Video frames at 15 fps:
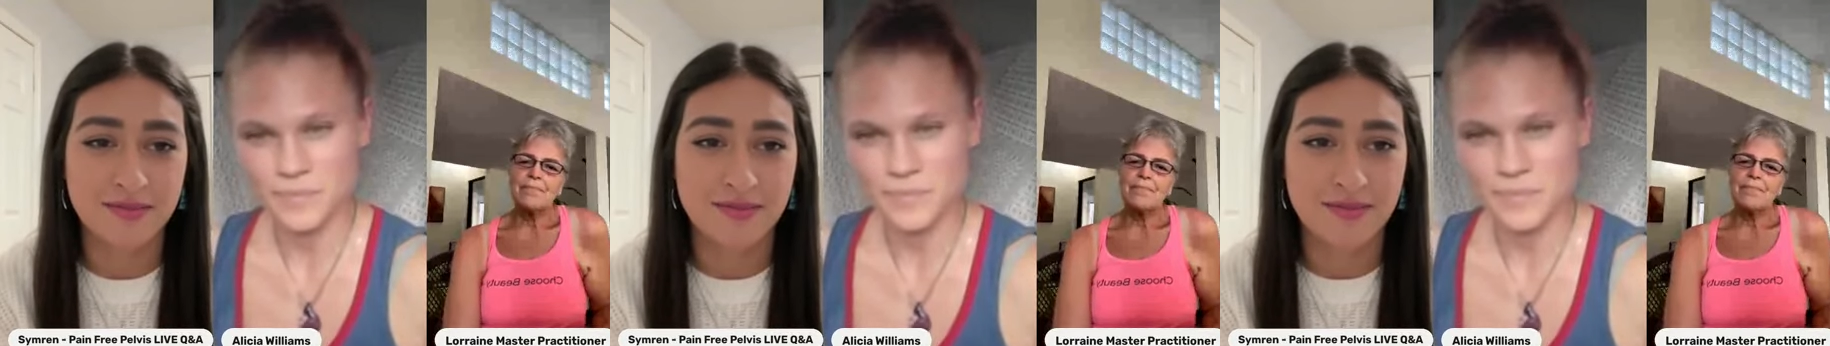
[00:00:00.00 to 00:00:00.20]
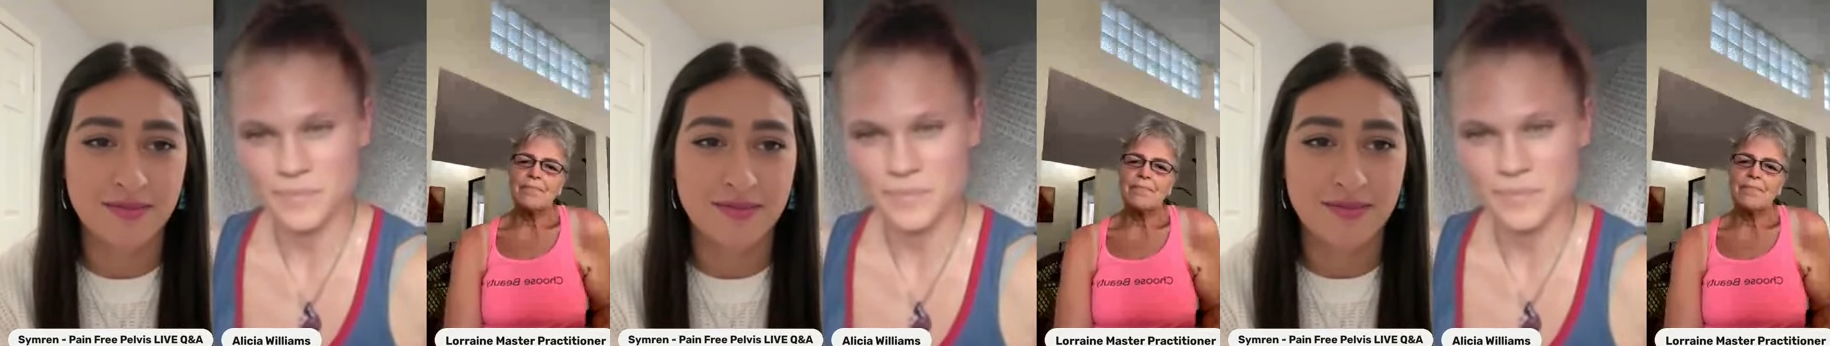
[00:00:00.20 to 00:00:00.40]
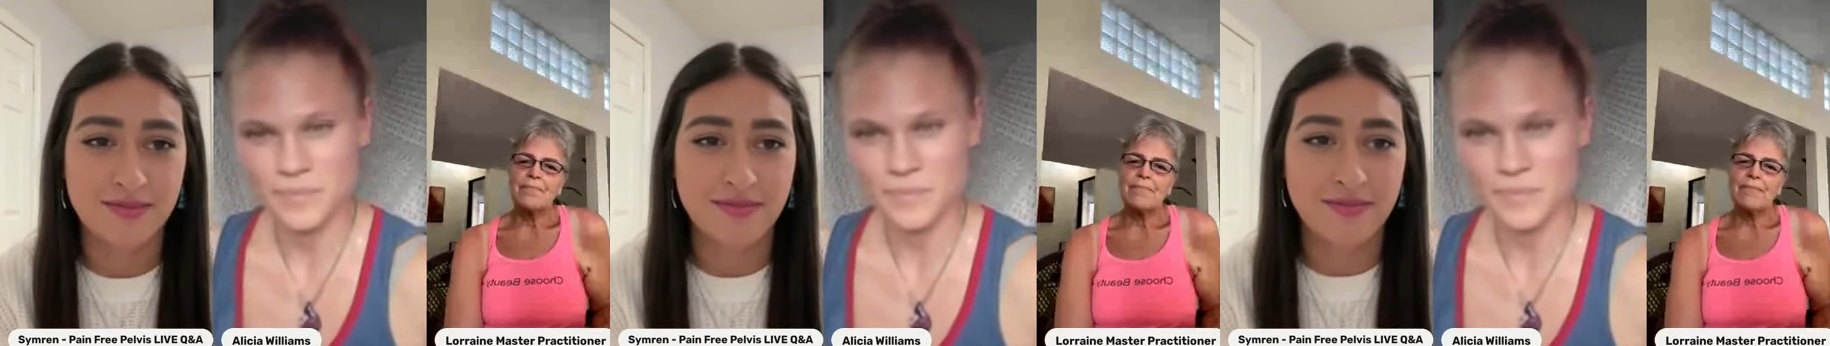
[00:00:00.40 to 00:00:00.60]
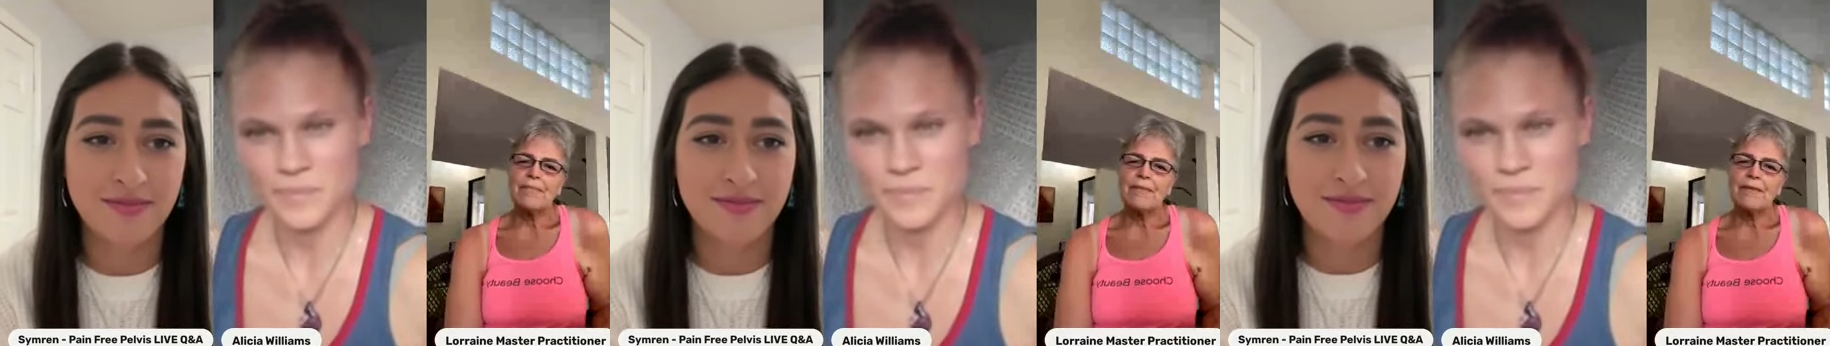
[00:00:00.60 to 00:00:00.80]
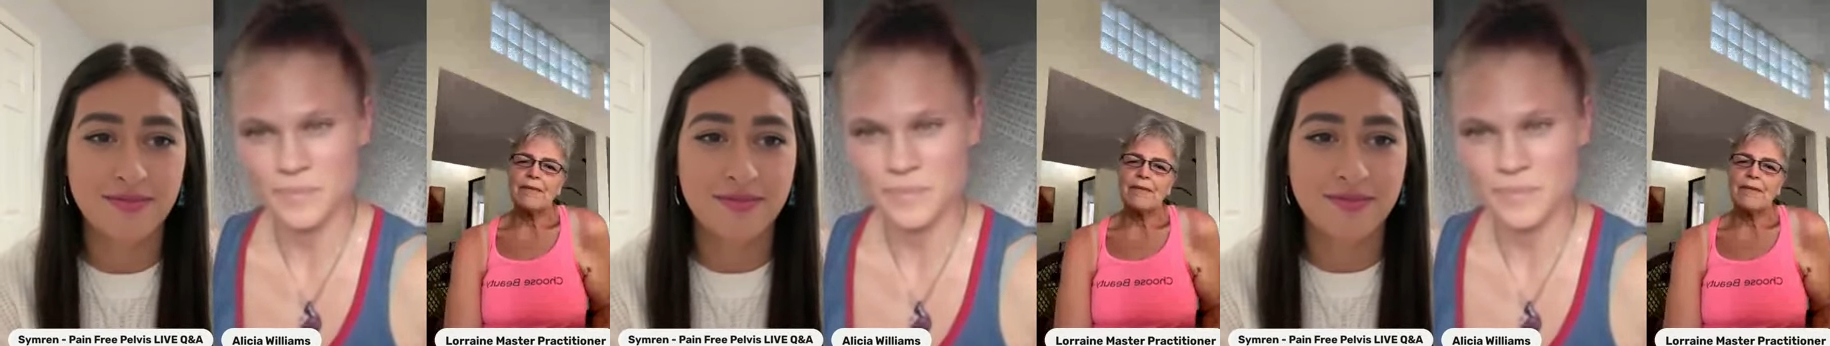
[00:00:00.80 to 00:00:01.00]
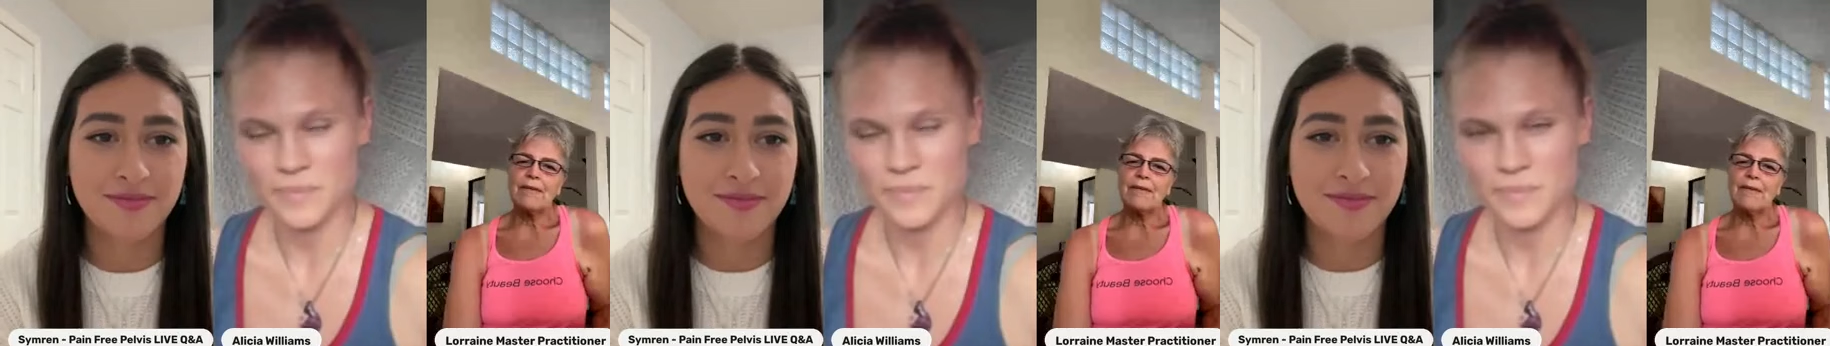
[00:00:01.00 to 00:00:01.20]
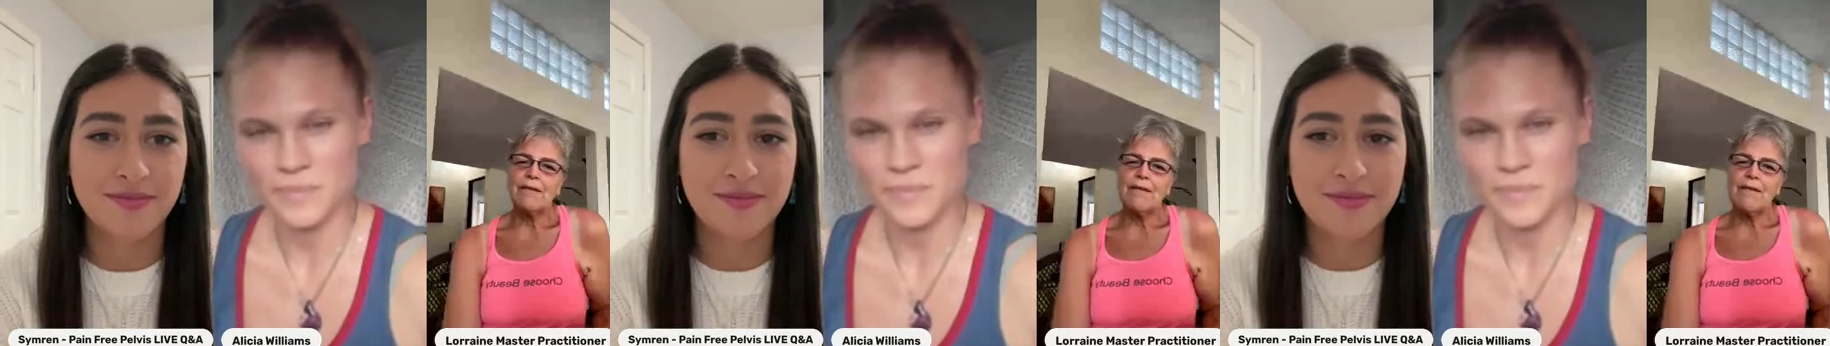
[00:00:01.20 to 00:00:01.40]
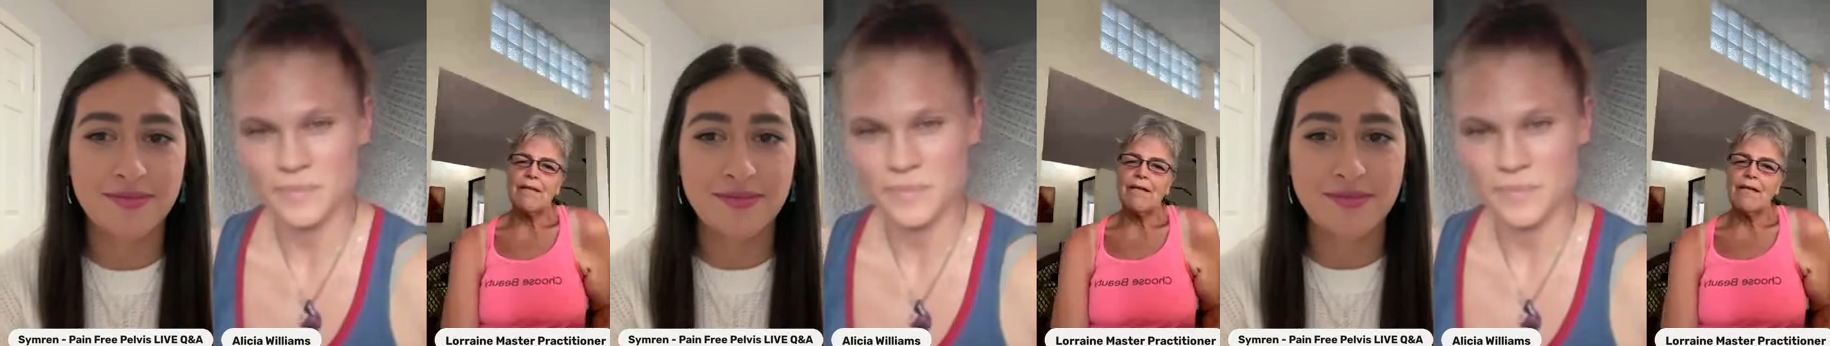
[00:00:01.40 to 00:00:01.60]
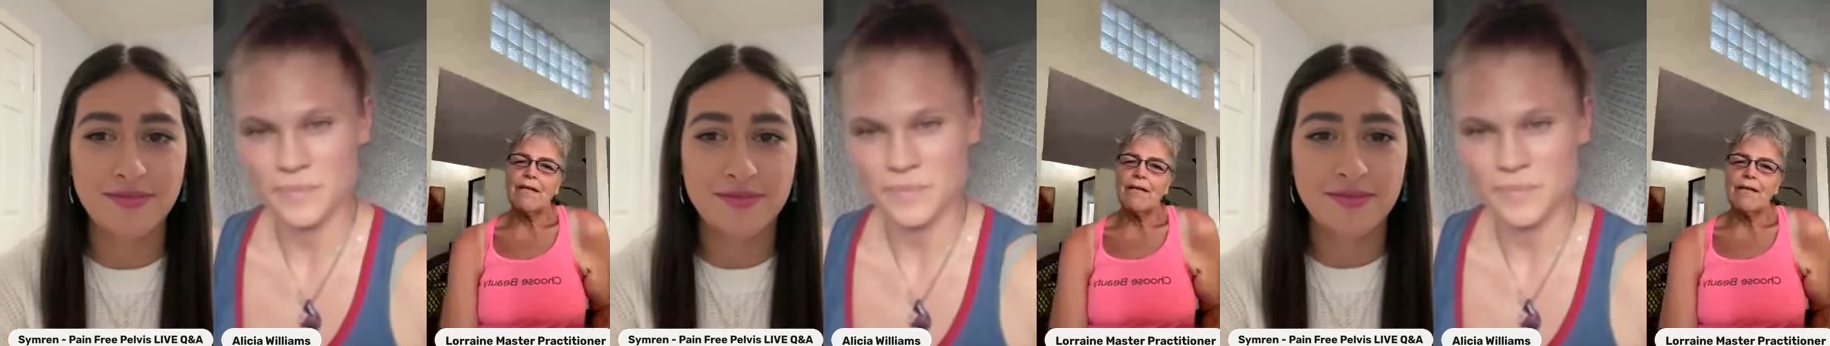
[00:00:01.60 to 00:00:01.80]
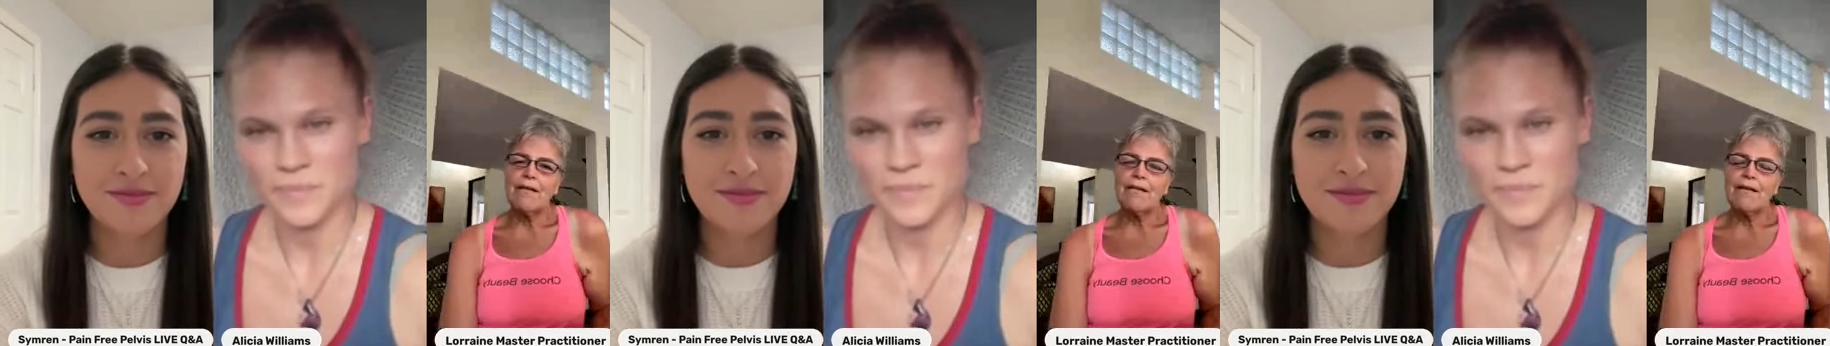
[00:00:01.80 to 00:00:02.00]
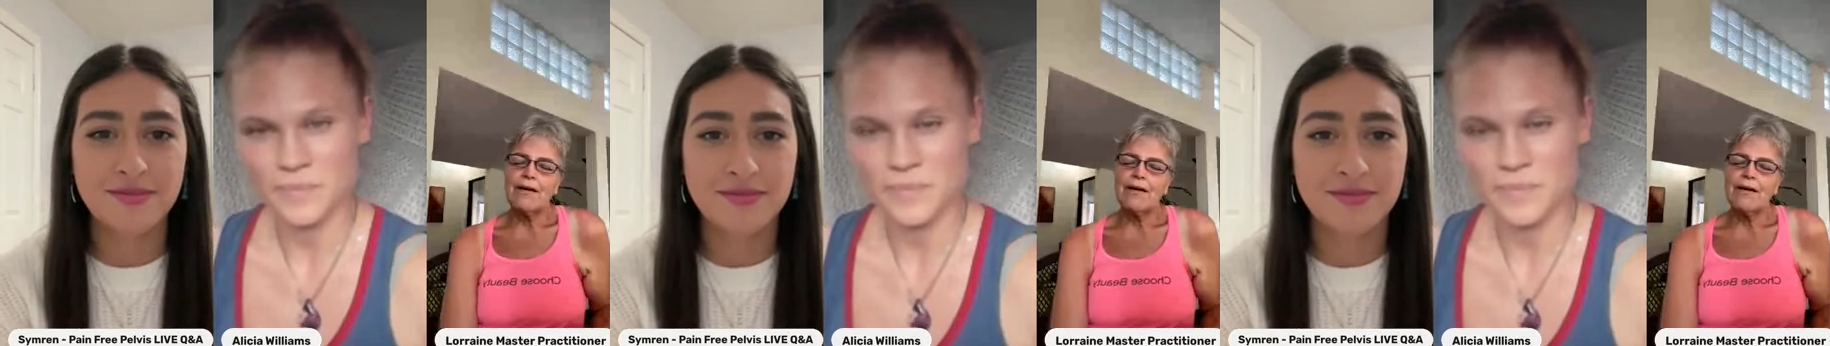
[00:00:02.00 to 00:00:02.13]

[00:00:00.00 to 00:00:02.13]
[no speech]